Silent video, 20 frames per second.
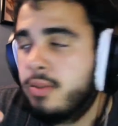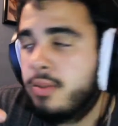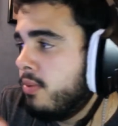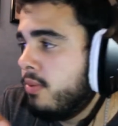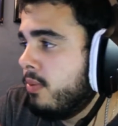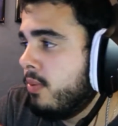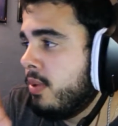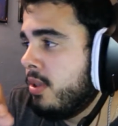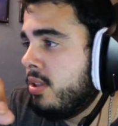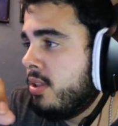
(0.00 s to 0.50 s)

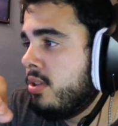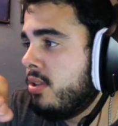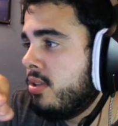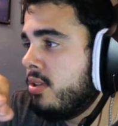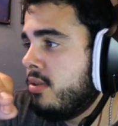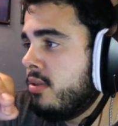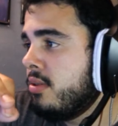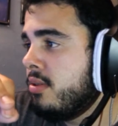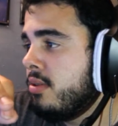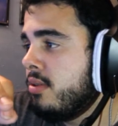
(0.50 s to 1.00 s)
which
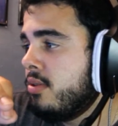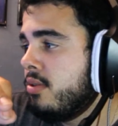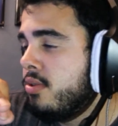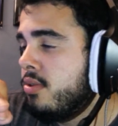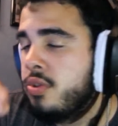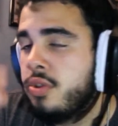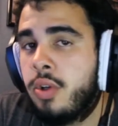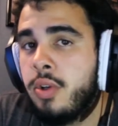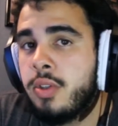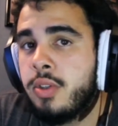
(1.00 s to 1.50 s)

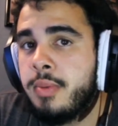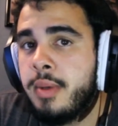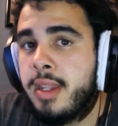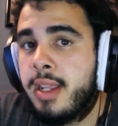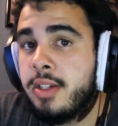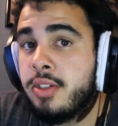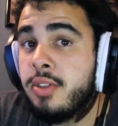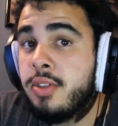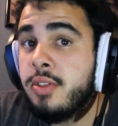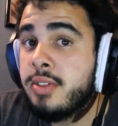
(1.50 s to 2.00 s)
shows me that
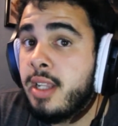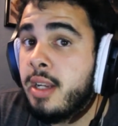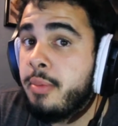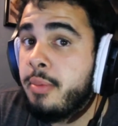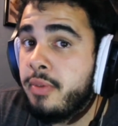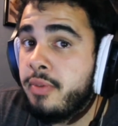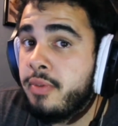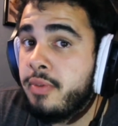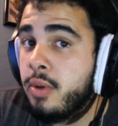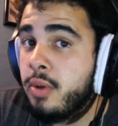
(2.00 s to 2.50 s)
she knows how to
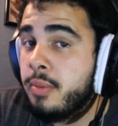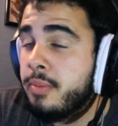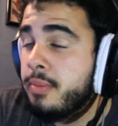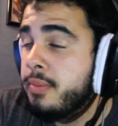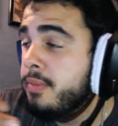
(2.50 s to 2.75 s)
perform.